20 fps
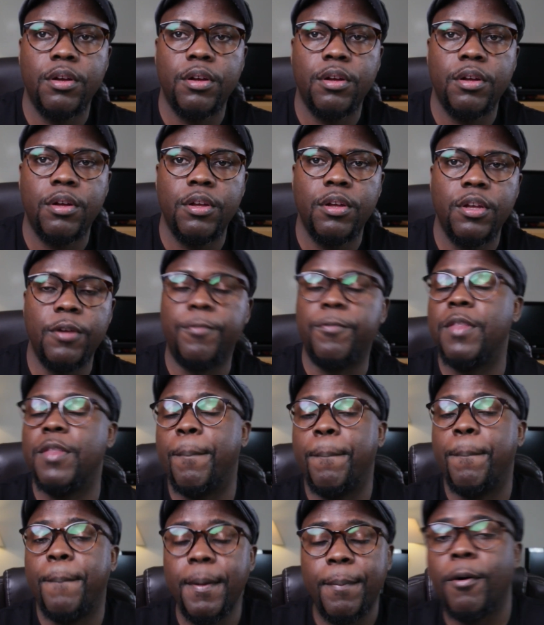If the
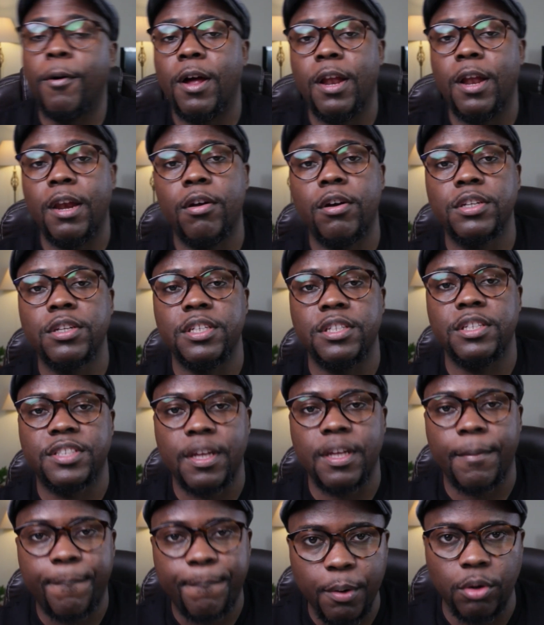people are not in
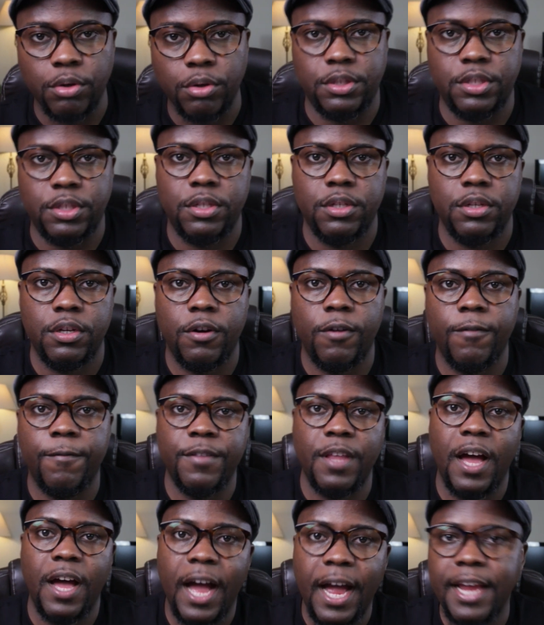support of
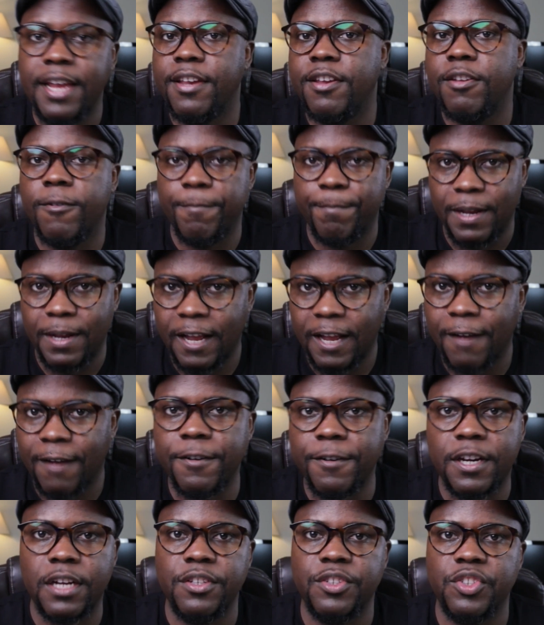the idea of
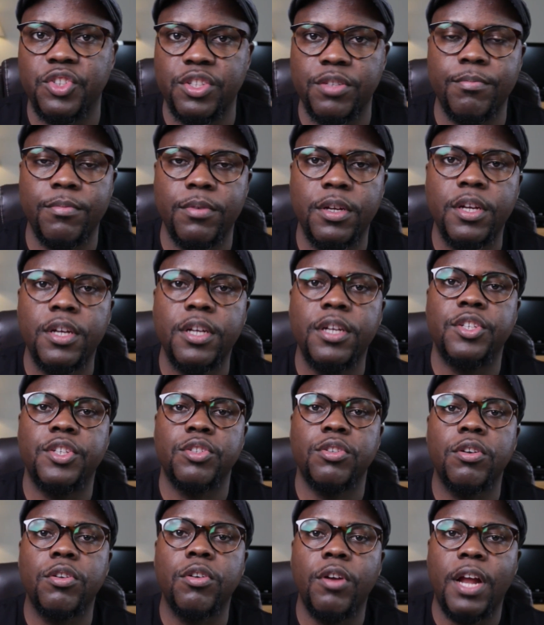Pan-Africanism, it's
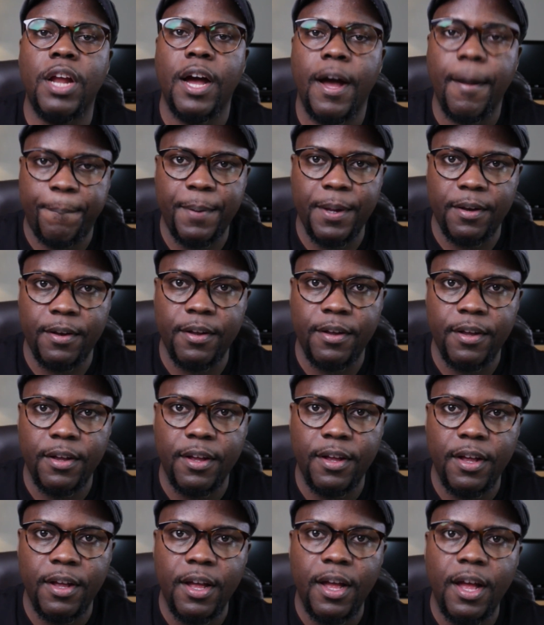not going to happen.
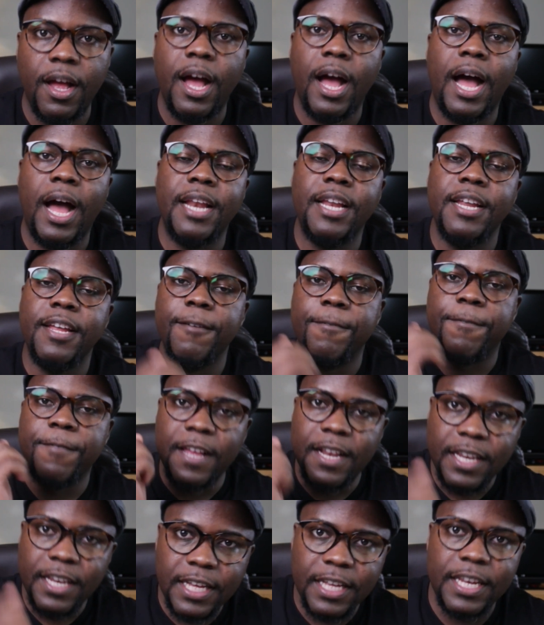And if the
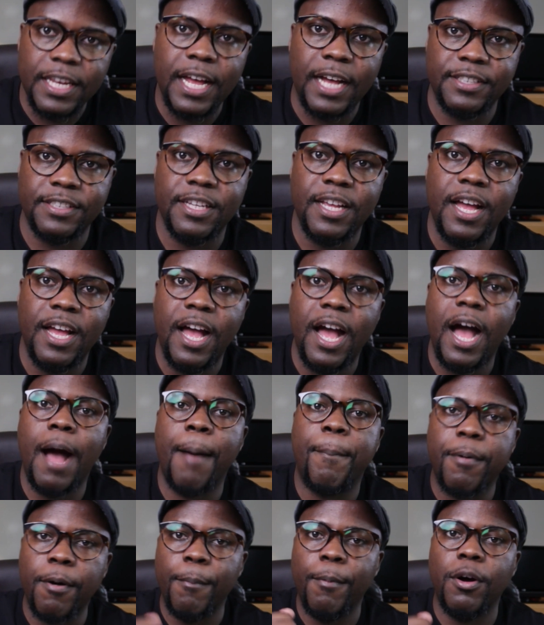leaders are
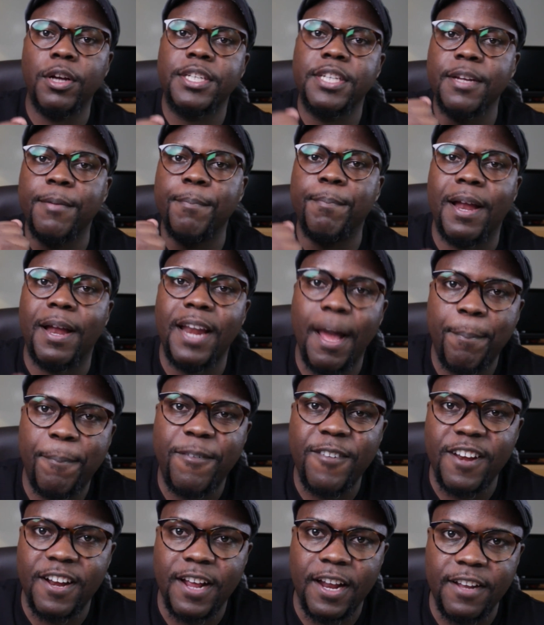promoting
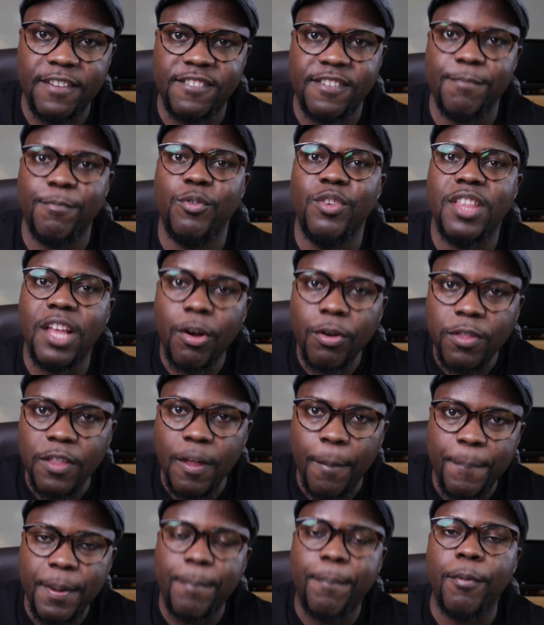Pan-Africanism without the
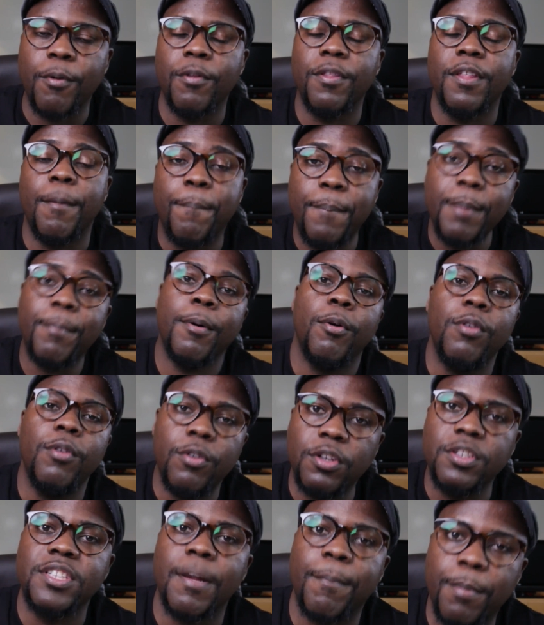people will
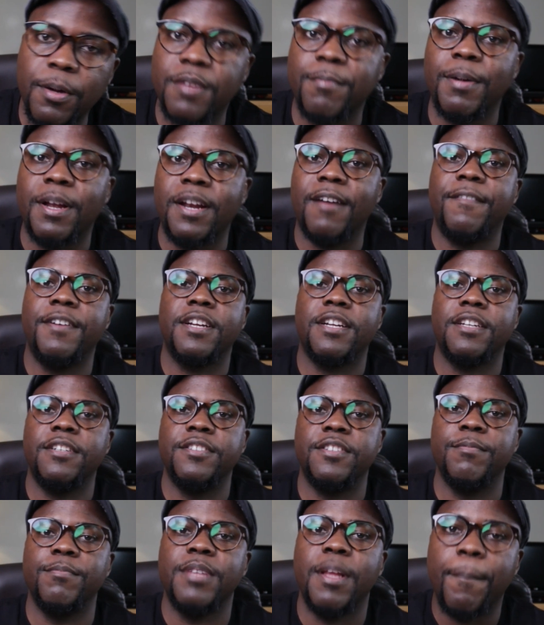not support
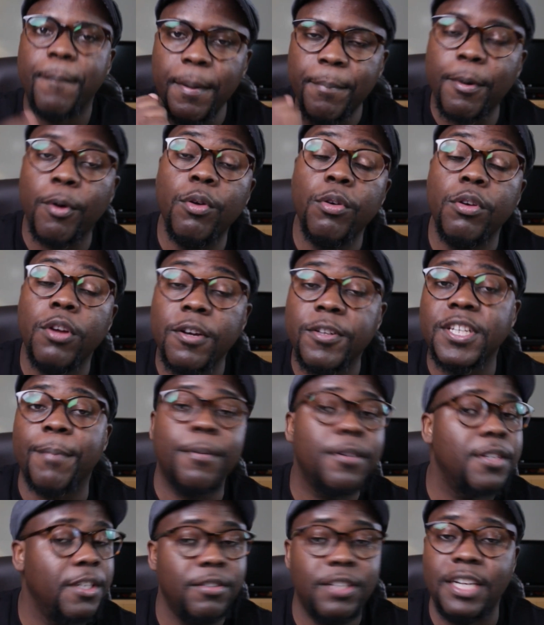Pan-Africanism. The people will not
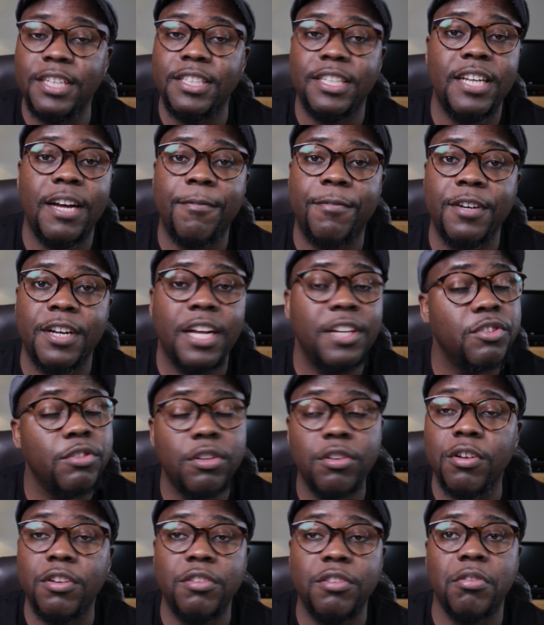support a united Africa. It's not
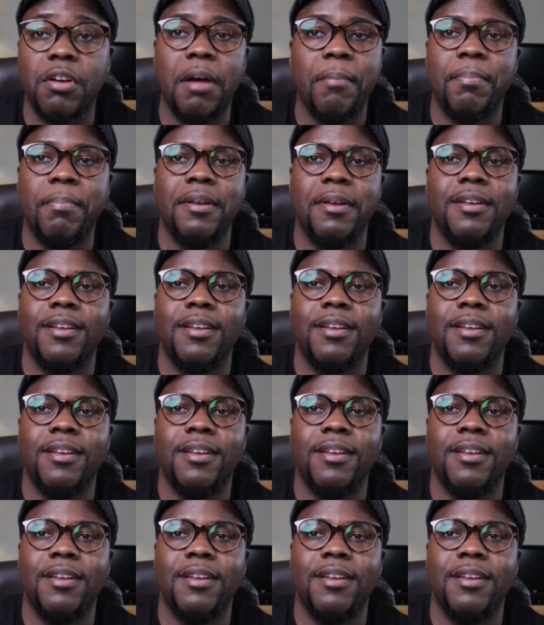going to happen.